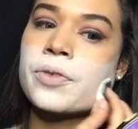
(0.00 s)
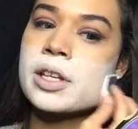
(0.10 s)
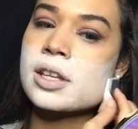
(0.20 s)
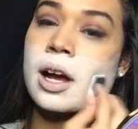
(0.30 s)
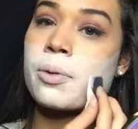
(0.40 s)
their
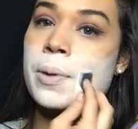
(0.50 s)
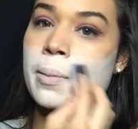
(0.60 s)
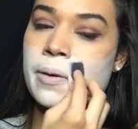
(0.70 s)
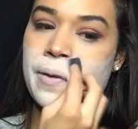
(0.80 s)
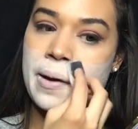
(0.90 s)
face. Like I would
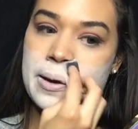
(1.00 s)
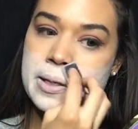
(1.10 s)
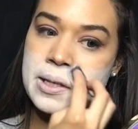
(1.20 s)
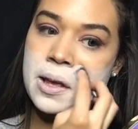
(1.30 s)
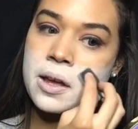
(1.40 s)
paint my
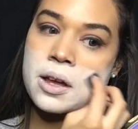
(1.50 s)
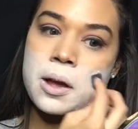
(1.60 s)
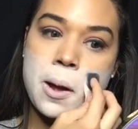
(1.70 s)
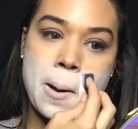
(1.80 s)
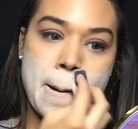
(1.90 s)
face.
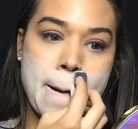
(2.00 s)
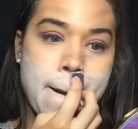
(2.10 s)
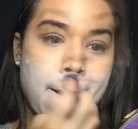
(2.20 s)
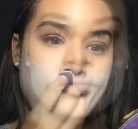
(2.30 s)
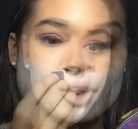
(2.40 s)

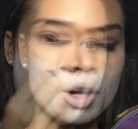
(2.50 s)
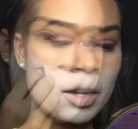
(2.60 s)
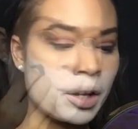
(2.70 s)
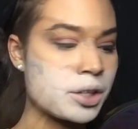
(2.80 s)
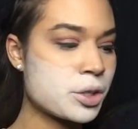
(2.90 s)

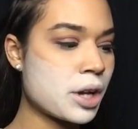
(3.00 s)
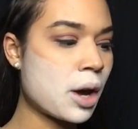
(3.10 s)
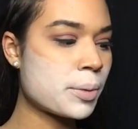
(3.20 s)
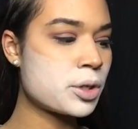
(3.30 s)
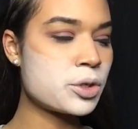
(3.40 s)
Okay, so
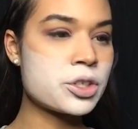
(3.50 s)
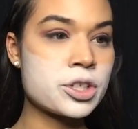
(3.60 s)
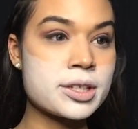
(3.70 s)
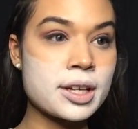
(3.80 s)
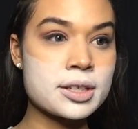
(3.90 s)
now I'm gonna do is
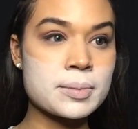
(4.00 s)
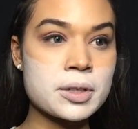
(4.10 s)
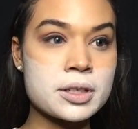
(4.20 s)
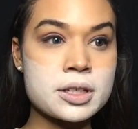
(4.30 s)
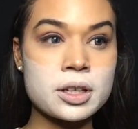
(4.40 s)
just take some
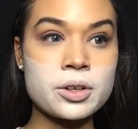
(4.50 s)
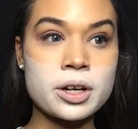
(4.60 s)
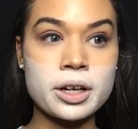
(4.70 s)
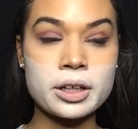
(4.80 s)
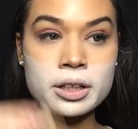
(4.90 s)
concealer
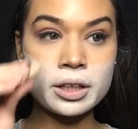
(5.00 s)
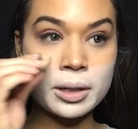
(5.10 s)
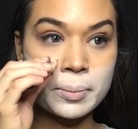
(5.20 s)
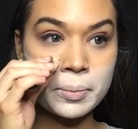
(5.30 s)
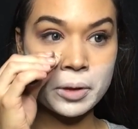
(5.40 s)
and clean
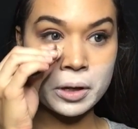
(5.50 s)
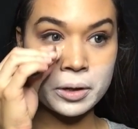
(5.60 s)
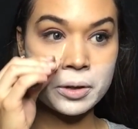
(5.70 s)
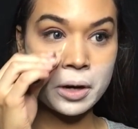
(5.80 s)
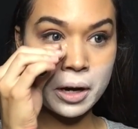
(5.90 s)
up the
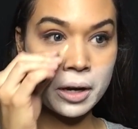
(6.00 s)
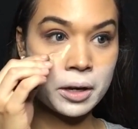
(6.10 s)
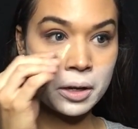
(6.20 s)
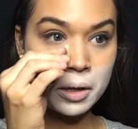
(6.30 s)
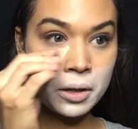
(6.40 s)
under
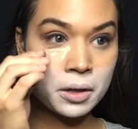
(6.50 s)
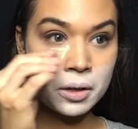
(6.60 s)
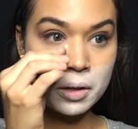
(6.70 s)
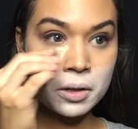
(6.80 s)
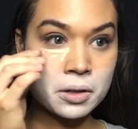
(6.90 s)
eye.
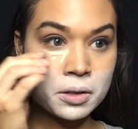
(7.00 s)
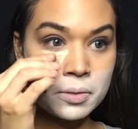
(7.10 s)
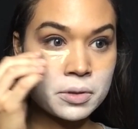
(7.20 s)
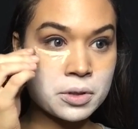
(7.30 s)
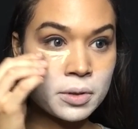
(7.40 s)

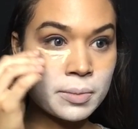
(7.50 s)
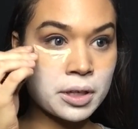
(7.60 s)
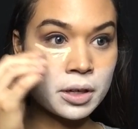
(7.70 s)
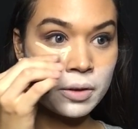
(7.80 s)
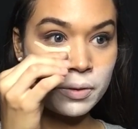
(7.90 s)
You just want to
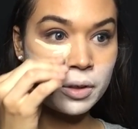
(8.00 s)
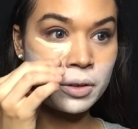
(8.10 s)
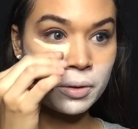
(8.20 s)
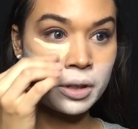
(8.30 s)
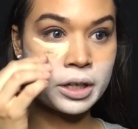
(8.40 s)
be careful
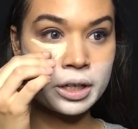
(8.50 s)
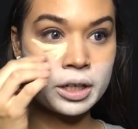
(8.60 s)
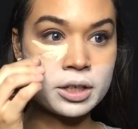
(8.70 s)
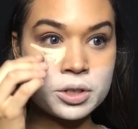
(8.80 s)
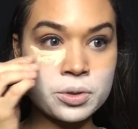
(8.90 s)
that you don't get it
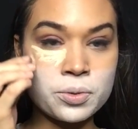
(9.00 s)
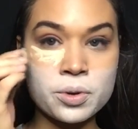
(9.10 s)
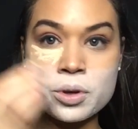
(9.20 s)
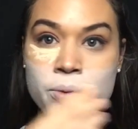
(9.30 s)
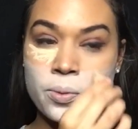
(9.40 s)

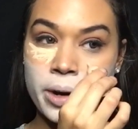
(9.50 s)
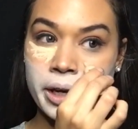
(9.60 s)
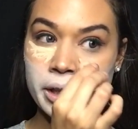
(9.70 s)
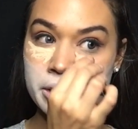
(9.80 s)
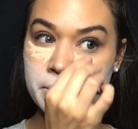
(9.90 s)
into the
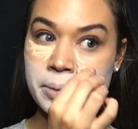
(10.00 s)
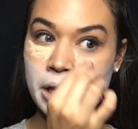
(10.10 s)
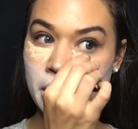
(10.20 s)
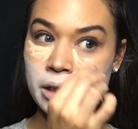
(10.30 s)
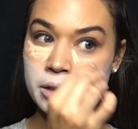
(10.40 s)
white
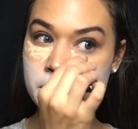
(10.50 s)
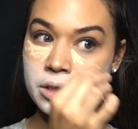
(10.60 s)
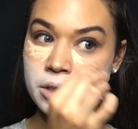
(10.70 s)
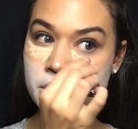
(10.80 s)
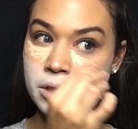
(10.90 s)
paint.